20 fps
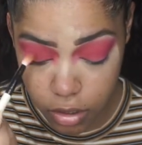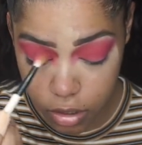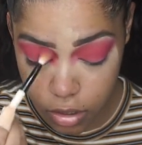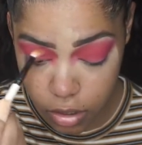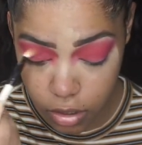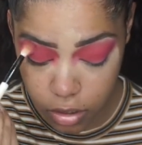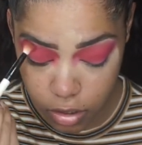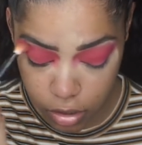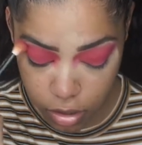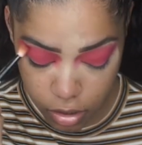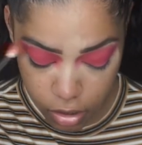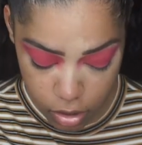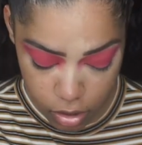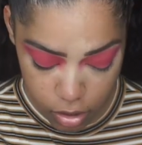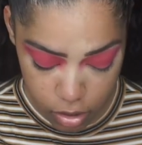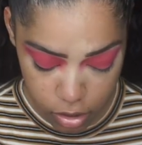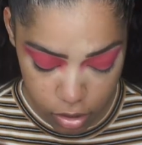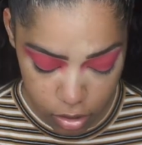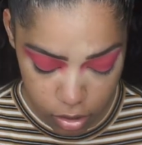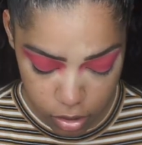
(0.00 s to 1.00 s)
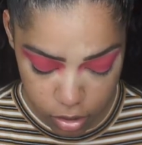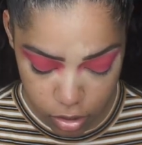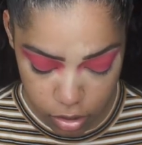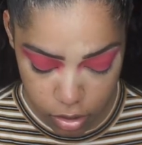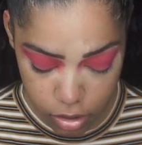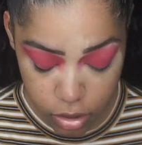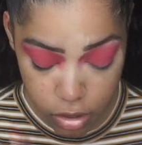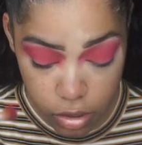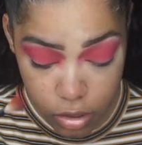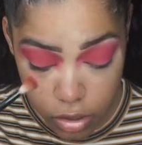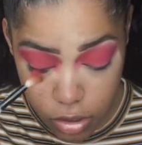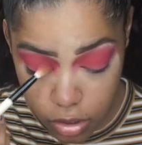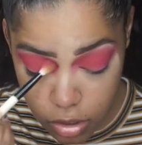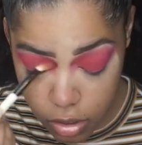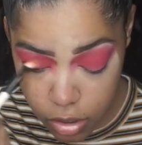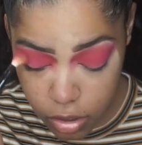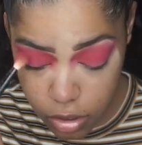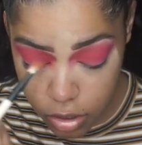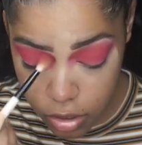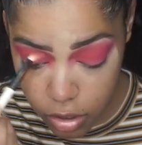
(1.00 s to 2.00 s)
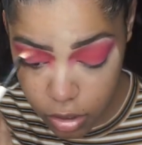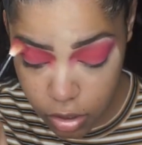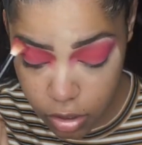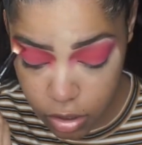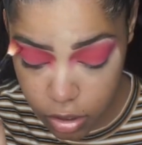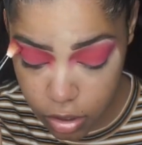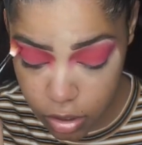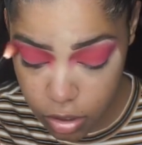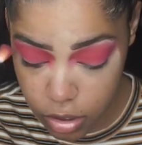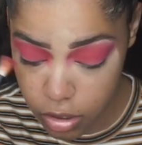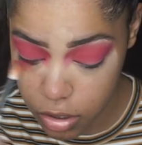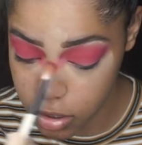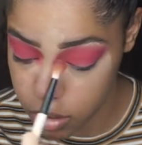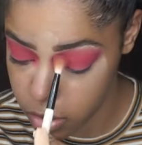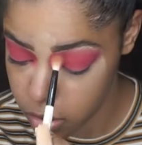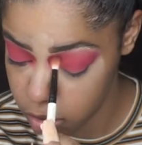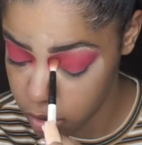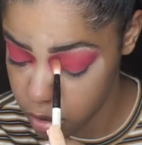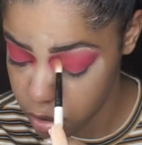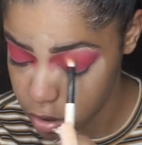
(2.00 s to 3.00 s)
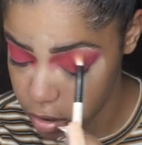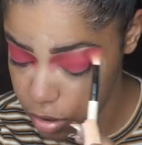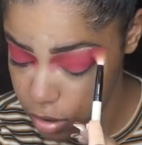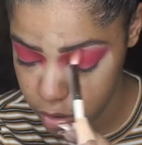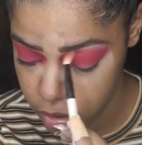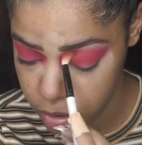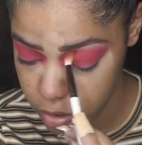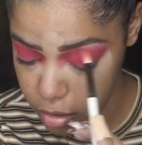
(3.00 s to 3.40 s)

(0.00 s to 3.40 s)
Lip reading: Nobody speaks.